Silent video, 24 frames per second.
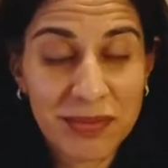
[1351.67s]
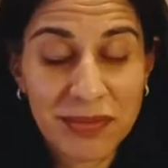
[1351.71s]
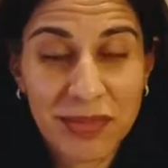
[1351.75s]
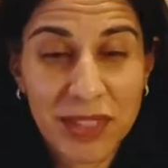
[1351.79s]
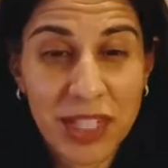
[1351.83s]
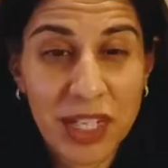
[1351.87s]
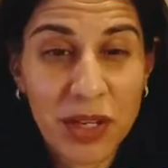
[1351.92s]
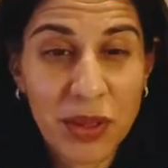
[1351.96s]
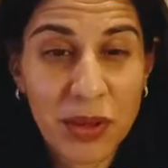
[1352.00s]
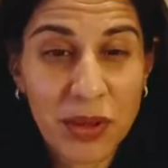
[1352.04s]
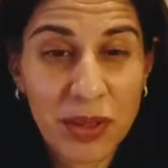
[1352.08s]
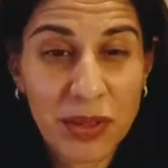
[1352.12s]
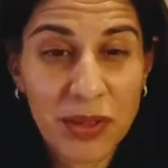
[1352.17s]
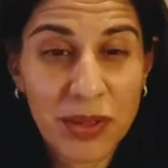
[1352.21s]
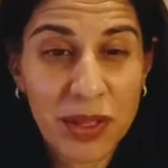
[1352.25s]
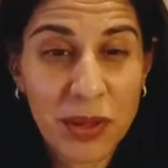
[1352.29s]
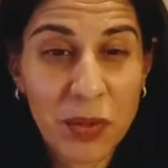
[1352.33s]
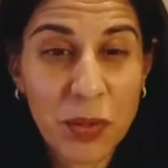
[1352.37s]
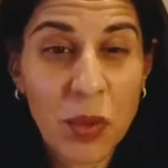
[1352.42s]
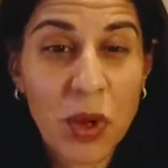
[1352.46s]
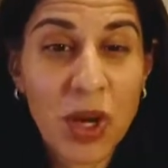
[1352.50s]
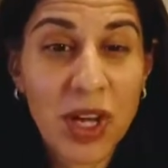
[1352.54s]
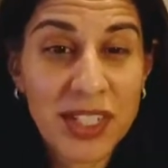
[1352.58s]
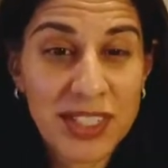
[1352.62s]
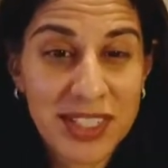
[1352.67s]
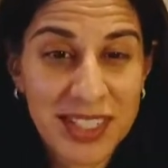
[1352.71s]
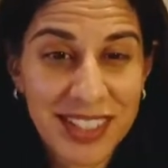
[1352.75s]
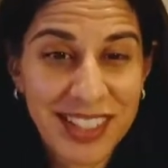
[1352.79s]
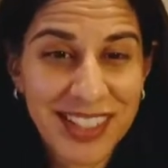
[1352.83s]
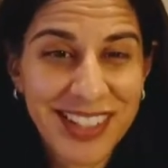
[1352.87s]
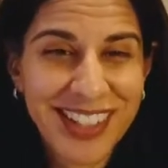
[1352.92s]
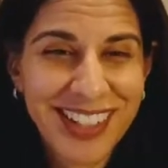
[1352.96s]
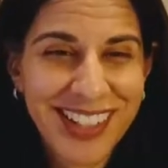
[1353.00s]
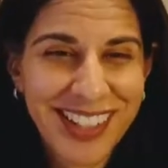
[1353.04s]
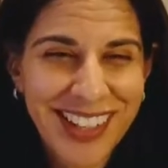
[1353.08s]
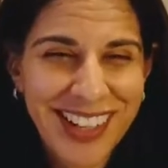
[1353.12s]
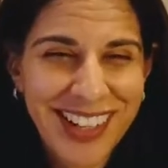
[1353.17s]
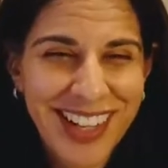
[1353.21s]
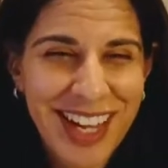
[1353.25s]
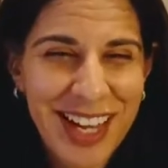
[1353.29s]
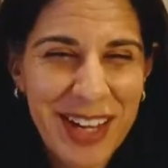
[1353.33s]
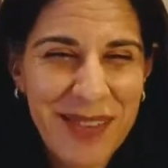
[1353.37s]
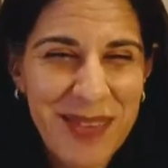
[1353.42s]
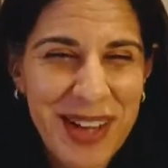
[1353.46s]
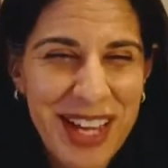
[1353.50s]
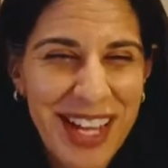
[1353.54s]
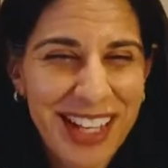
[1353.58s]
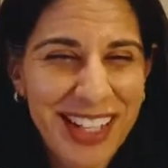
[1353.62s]
you know they wanted
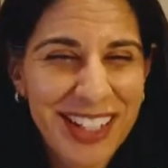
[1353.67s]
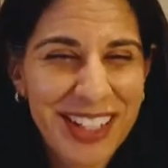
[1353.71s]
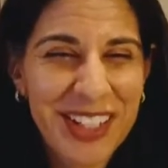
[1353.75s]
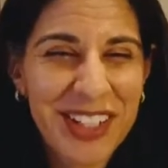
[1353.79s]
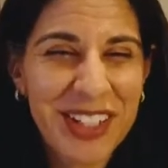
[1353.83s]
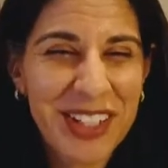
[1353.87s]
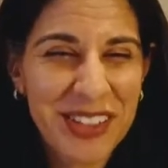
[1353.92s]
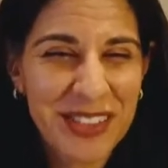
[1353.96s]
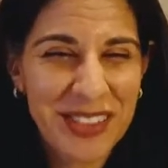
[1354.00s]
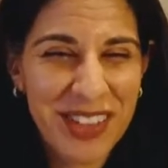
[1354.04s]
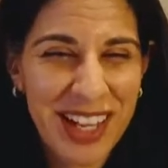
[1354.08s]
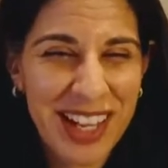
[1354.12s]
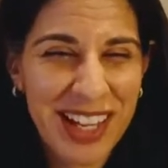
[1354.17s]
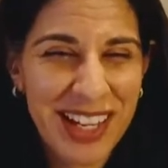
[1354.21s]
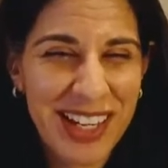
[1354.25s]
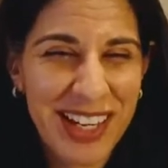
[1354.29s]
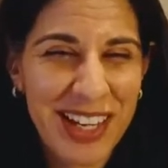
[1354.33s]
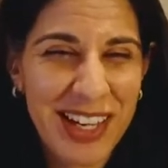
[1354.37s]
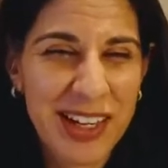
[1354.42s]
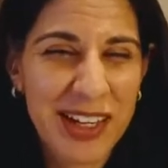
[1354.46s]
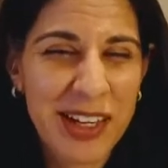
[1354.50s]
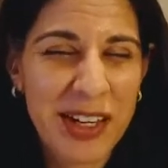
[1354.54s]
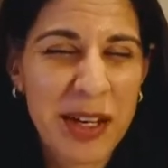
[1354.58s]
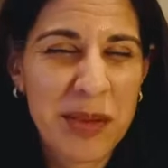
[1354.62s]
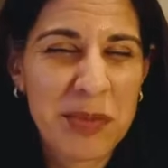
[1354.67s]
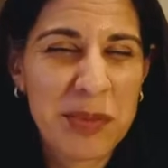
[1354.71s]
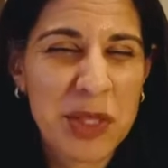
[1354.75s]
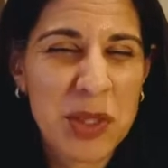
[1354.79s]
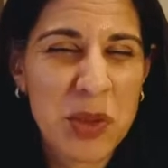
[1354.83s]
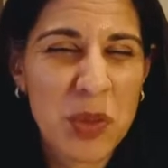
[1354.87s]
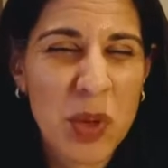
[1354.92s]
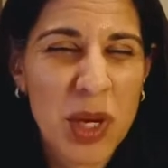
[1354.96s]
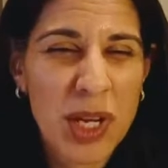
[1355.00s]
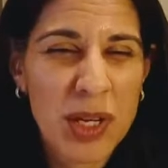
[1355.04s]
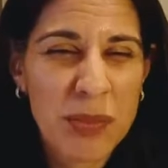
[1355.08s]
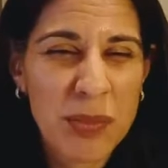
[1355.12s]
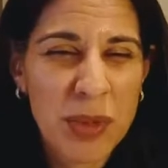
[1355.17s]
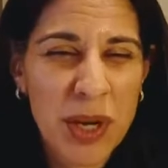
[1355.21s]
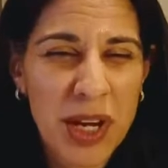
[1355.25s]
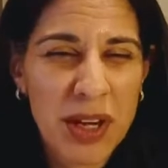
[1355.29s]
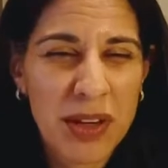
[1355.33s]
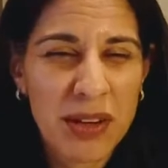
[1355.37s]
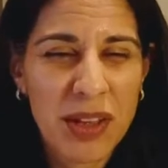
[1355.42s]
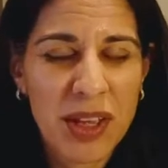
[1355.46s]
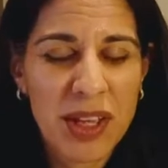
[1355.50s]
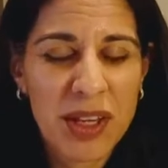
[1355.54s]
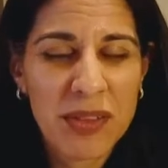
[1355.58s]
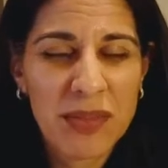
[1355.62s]
um, and could have had, had up to one
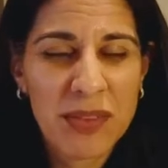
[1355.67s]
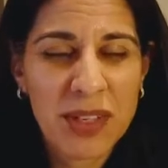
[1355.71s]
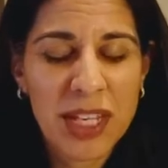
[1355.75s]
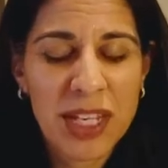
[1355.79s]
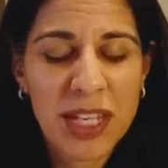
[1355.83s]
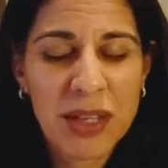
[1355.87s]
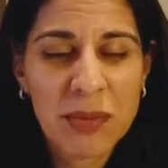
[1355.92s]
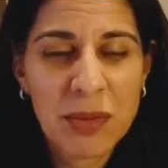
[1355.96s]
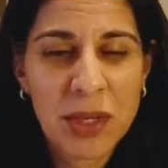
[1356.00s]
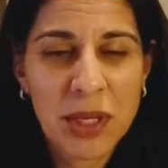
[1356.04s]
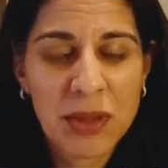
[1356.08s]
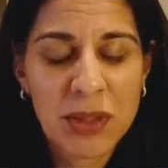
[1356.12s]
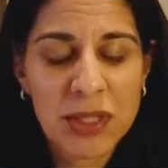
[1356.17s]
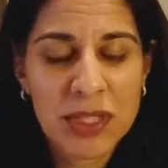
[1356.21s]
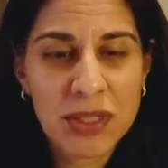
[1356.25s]
prior line of chemo.